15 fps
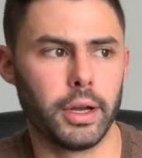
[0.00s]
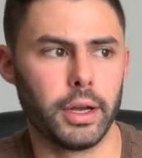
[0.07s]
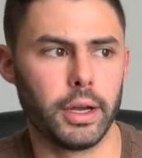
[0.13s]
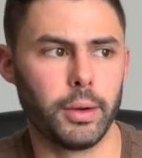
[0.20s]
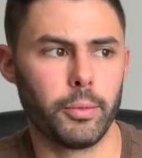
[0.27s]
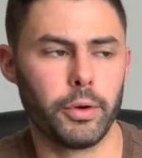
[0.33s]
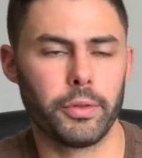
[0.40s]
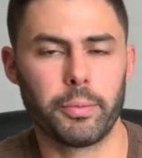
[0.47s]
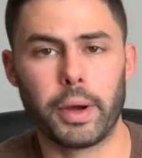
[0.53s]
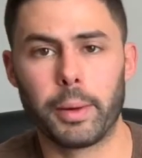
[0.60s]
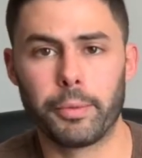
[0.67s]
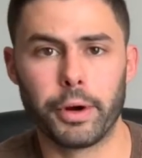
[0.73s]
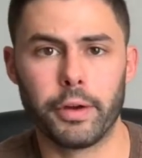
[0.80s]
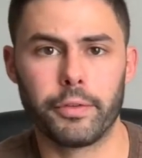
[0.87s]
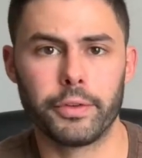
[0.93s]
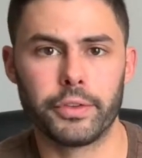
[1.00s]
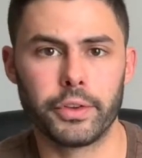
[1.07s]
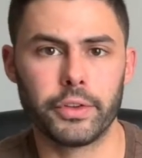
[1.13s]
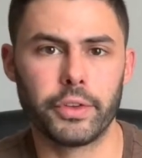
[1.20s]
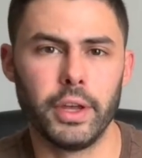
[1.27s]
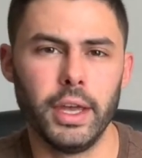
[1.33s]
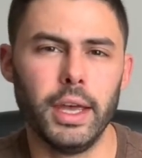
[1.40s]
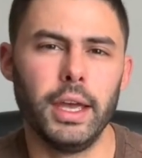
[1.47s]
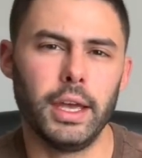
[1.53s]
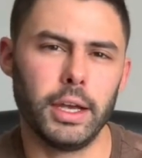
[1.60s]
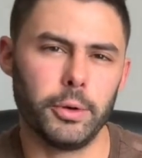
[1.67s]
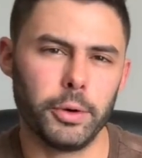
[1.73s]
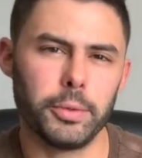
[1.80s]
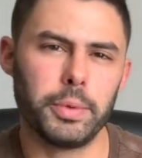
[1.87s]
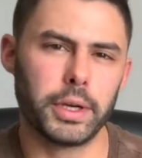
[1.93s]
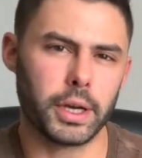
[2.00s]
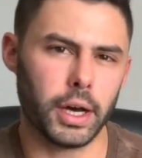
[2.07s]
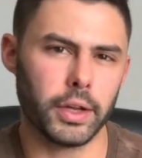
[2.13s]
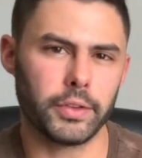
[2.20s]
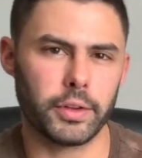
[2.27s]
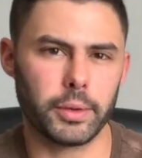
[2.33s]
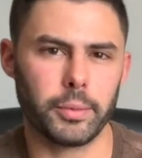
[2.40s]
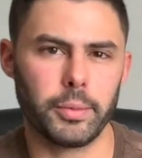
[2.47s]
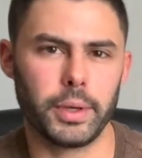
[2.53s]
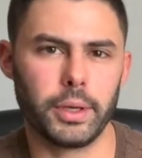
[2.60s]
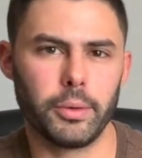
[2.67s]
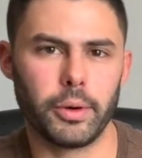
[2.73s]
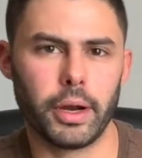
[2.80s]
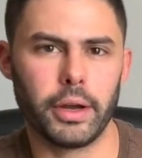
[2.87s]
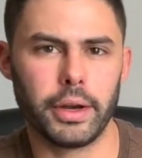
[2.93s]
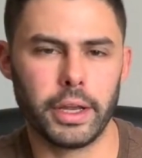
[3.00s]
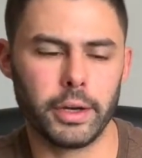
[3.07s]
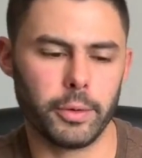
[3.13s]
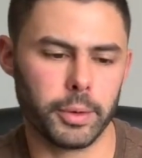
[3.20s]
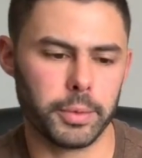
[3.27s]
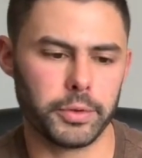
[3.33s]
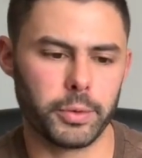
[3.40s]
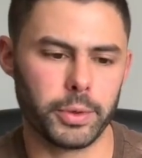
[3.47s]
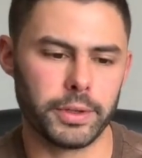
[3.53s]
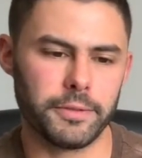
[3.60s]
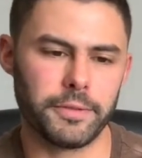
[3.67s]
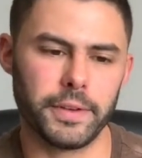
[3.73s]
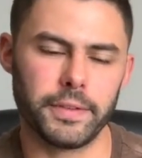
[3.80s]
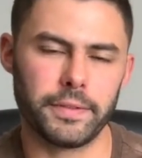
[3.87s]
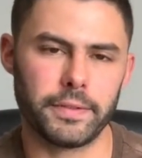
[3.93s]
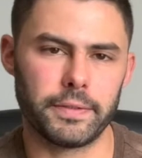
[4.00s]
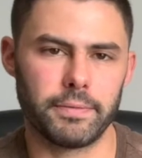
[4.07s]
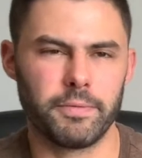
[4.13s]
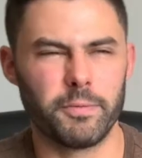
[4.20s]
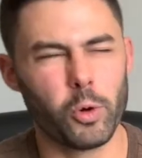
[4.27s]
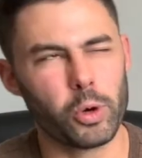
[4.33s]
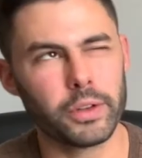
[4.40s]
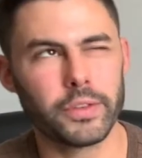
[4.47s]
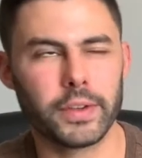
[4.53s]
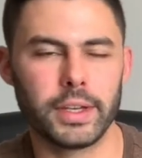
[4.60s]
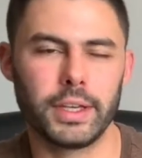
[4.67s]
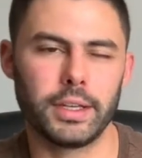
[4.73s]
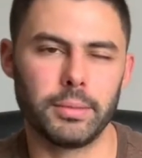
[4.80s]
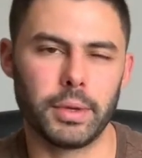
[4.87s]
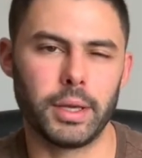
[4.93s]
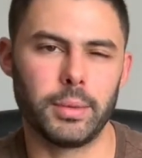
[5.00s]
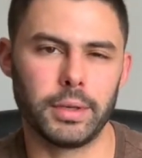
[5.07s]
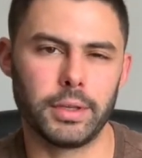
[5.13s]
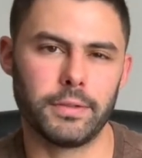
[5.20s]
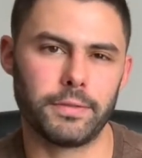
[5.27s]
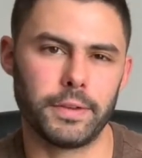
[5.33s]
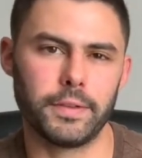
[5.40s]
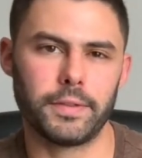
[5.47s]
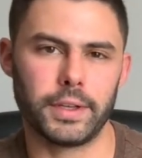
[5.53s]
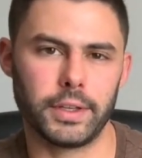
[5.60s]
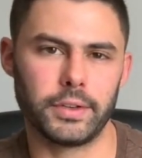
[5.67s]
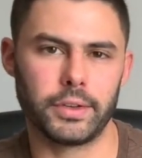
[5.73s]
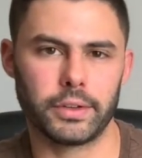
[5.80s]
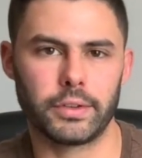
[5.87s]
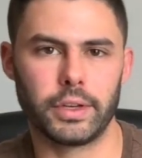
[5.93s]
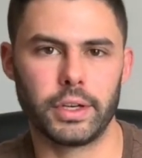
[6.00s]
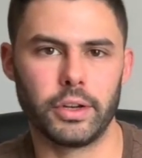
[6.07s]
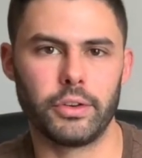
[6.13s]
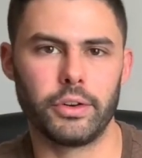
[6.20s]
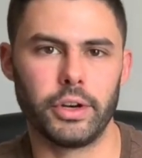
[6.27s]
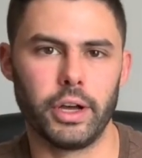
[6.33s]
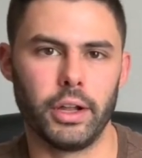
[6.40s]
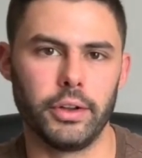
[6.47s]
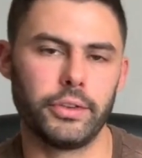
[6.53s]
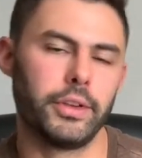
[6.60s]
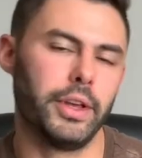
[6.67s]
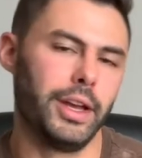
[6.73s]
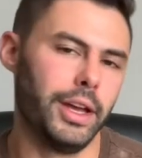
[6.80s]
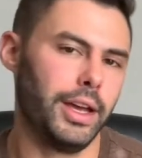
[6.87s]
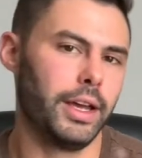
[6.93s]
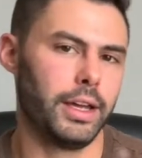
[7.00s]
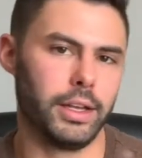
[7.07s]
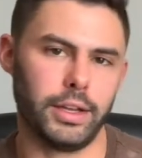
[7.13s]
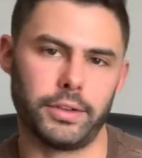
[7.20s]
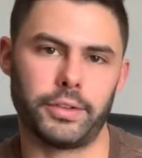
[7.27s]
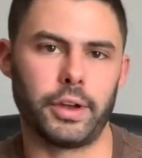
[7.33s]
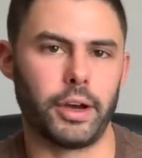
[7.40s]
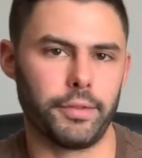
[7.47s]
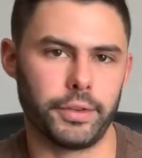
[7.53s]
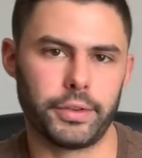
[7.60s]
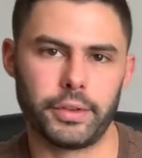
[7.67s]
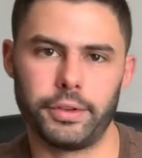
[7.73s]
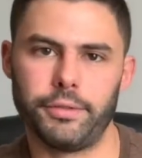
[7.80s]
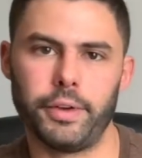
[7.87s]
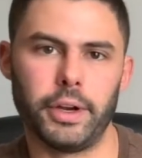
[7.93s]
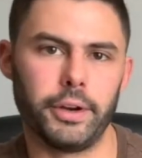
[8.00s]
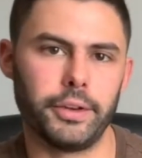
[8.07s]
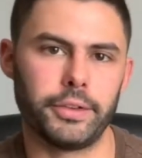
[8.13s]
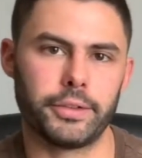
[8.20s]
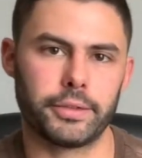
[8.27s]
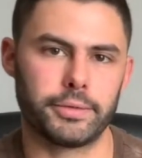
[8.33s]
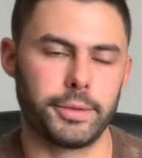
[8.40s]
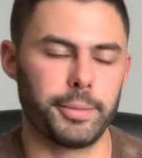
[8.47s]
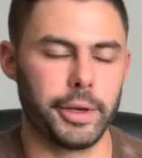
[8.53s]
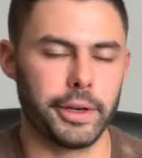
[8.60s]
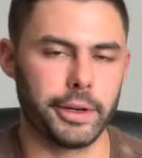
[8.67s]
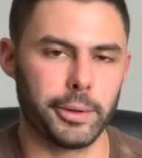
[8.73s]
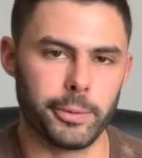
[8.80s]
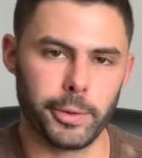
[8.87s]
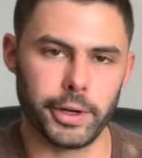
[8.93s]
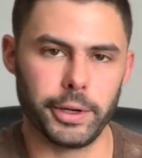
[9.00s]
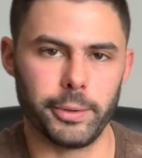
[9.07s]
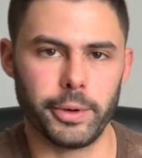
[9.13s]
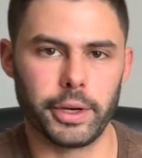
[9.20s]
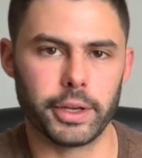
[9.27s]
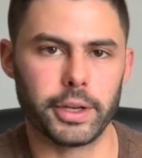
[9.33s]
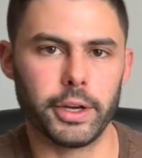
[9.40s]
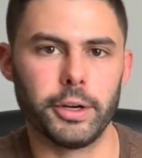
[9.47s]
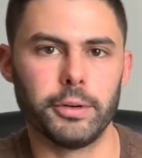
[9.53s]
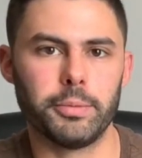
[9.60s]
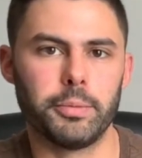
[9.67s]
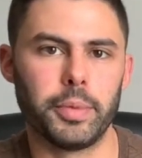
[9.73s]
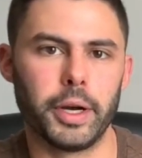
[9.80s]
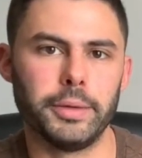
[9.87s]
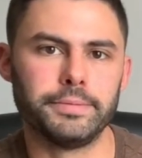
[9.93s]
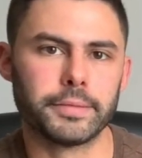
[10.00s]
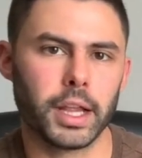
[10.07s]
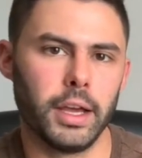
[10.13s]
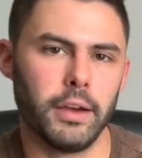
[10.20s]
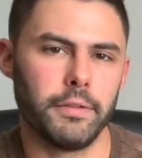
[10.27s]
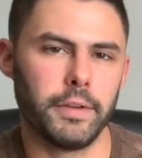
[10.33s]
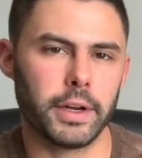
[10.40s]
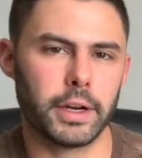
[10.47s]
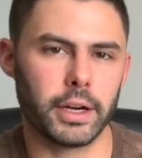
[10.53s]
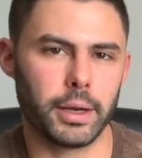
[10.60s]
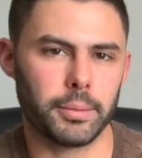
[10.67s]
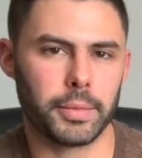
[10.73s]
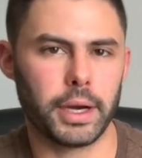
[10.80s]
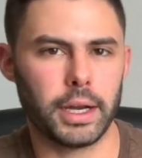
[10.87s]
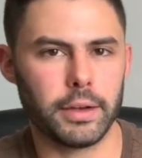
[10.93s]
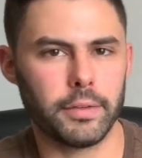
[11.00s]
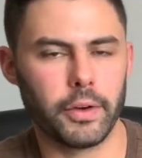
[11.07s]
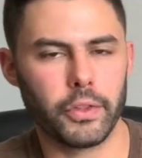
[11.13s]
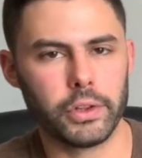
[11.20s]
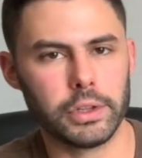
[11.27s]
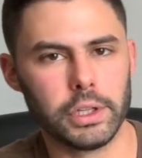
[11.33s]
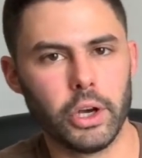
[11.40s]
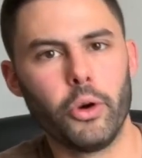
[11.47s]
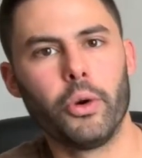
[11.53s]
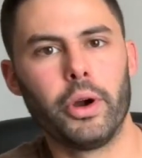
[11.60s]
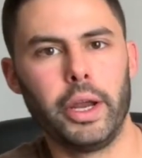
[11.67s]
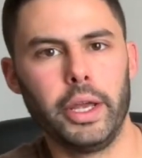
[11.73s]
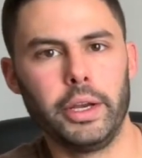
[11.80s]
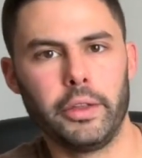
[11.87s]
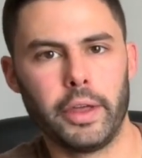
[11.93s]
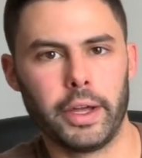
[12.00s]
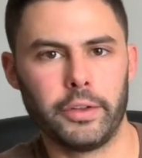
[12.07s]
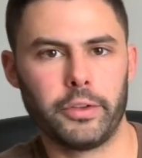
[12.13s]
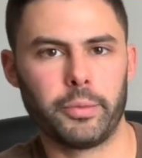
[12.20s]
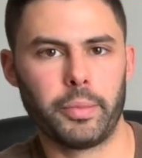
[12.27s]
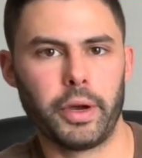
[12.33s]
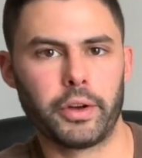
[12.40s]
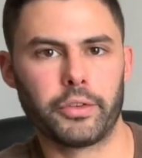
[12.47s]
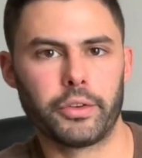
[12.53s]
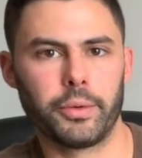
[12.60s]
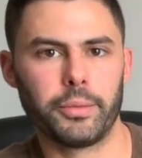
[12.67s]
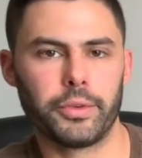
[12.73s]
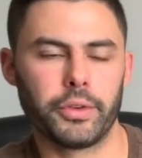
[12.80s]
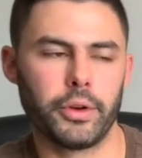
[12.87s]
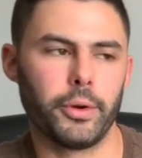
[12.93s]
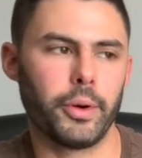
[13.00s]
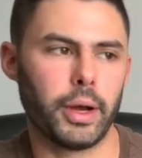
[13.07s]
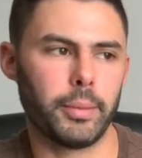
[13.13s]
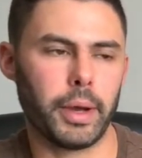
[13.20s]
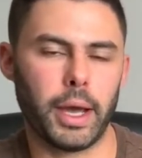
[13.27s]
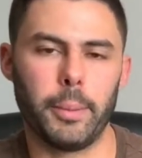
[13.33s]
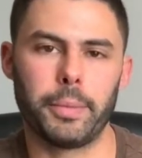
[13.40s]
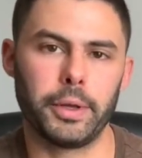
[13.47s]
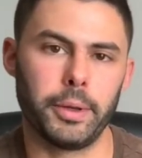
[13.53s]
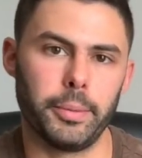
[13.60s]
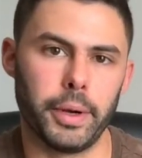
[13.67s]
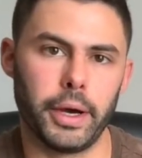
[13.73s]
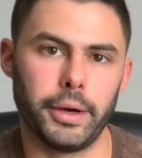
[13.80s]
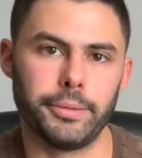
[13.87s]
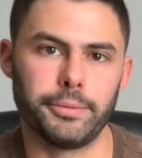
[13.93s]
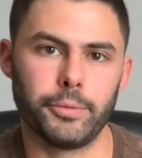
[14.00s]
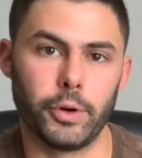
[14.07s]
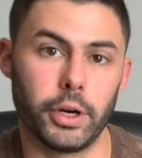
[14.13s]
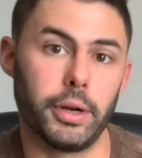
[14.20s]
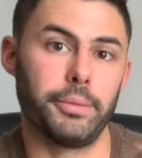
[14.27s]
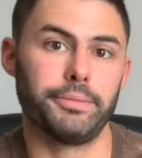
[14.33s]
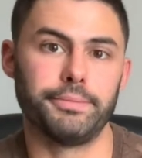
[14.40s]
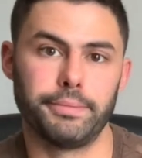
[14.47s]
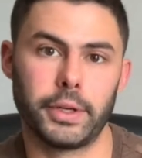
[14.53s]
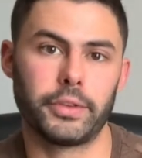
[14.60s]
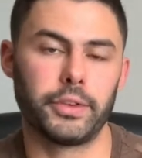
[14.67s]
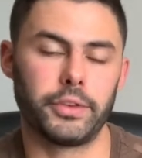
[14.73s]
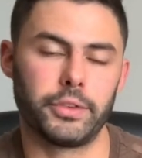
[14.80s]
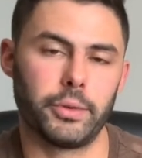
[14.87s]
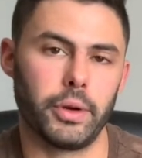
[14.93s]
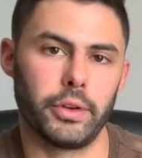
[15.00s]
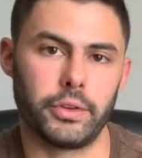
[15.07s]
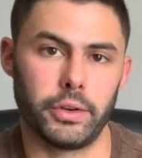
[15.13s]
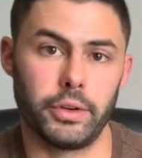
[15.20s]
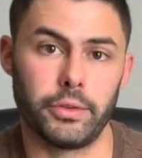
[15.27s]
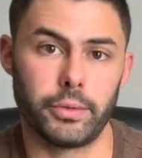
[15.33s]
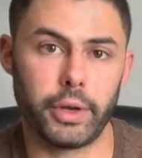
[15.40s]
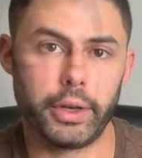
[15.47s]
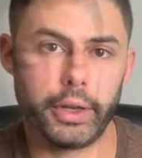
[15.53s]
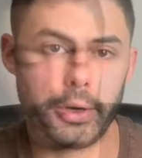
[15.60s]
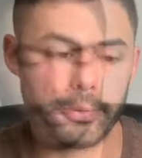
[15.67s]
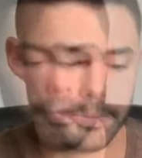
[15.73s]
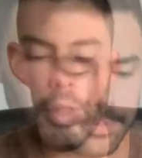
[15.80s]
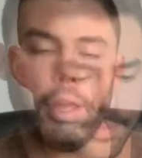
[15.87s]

with my preferences, it would be costing me around anywhere between $1,400 maybe and $1,600, and it's obviously varies depending on where you want to go, but figured I'm kind of on the lower end of that spectrum, so I'm happy about where my situation is right now.